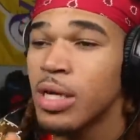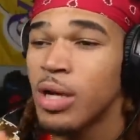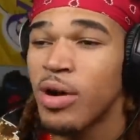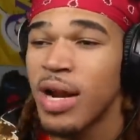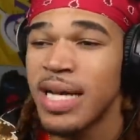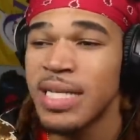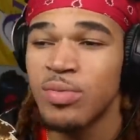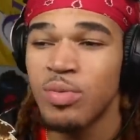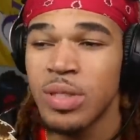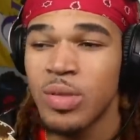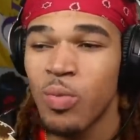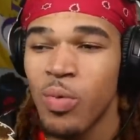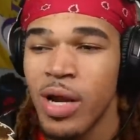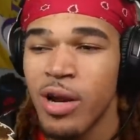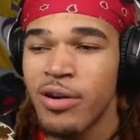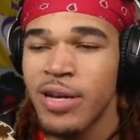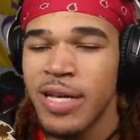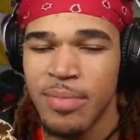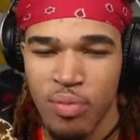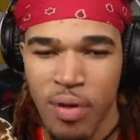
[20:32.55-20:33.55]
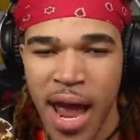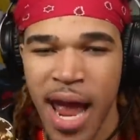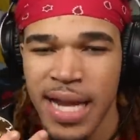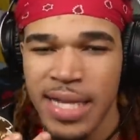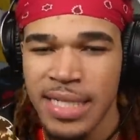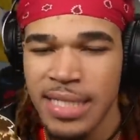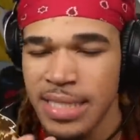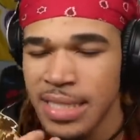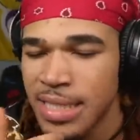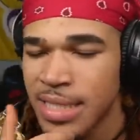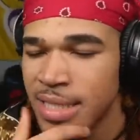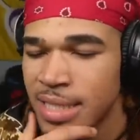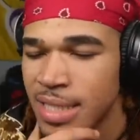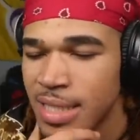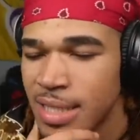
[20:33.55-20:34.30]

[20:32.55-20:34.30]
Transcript: That's what's weird. He practices.